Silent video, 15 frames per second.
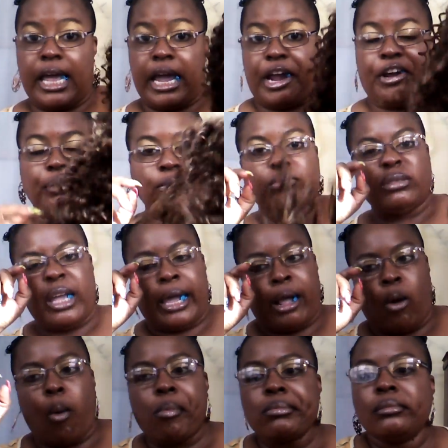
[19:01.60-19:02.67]
the hair.
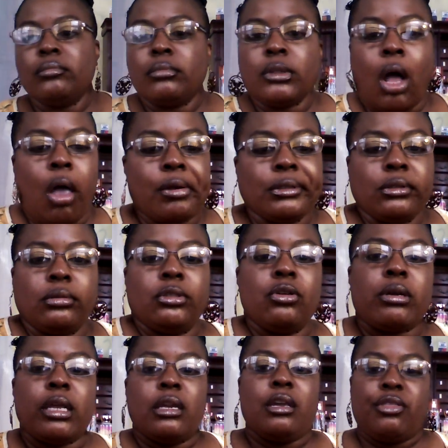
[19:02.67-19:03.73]
Now,
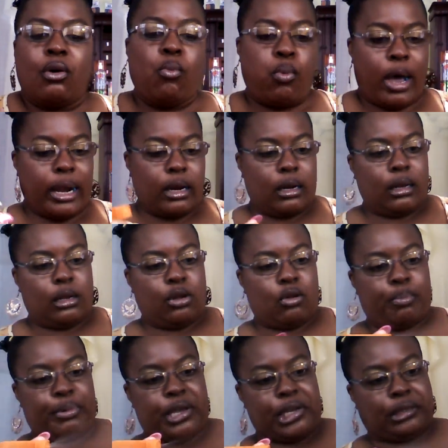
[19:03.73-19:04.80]
you can either wet it a
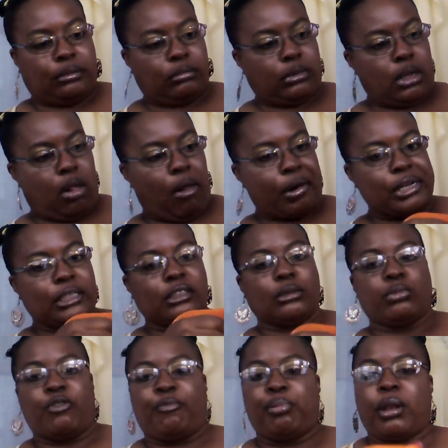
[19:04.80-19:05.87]
little bit,
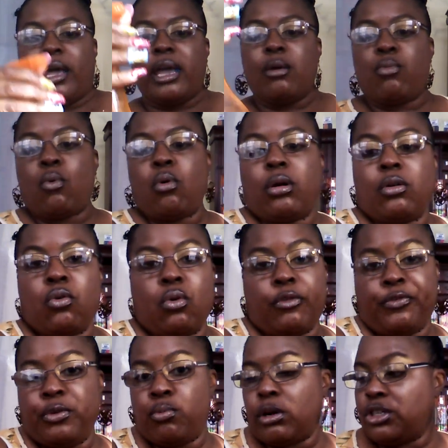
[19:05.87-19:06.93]
either with plain water,
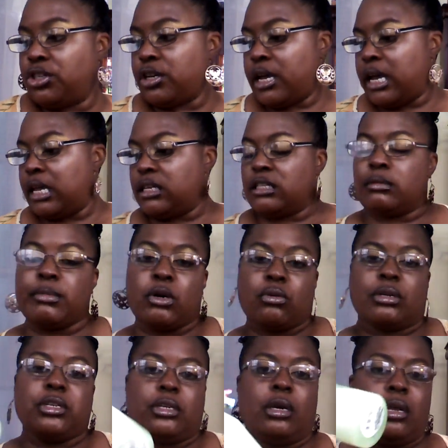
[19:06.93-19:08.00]
or if you want your hair to
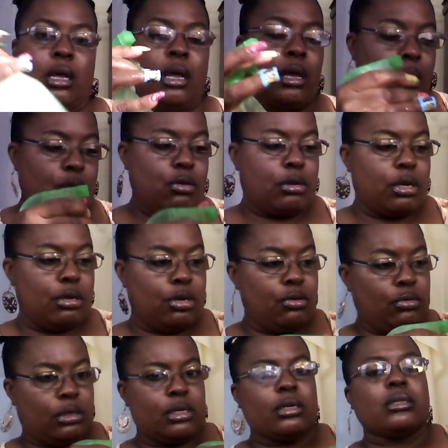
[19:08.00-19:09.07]
smell good, you can
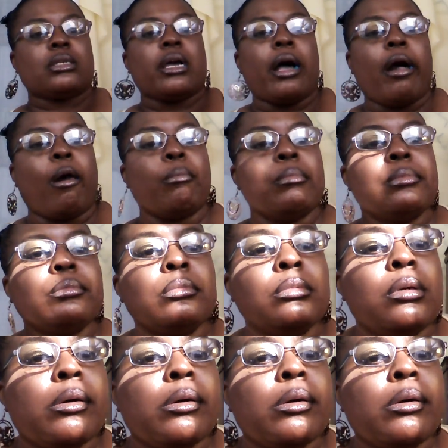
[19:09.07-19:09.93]
use this 20